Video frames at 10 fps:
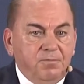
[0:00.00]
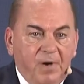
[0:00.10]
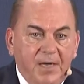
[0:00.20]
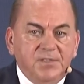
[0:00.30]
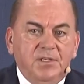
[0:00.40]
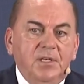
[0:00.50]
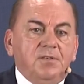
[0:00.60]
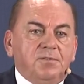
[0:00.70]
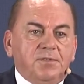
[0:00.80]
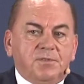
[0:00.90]
rising
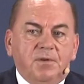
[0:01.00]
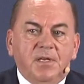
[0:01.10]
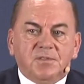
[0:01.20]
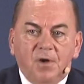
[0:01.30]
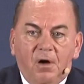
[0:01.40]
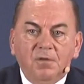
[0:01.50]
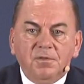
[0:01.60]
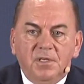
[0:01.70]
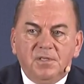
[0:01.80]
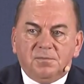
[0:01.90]
interest rates on
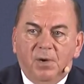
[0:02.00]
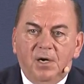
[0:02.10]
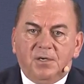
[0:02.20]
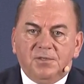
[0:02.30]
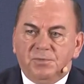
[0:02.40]
these markets,